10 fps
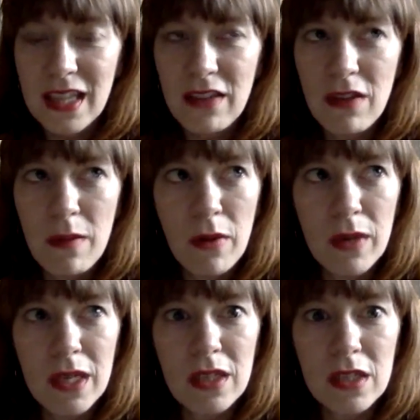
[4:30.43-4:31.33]
I love that part
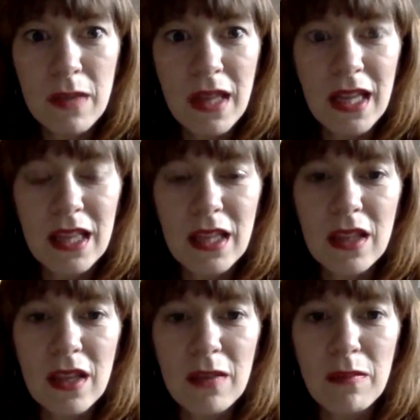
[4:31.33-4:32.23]
where he talks about like
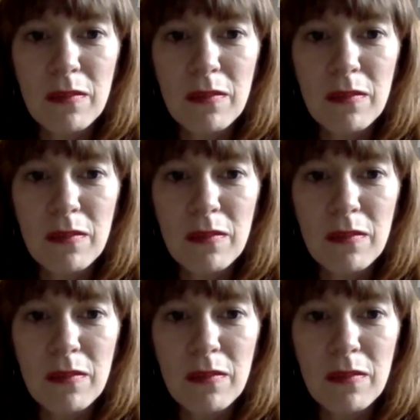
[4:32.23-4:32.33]
the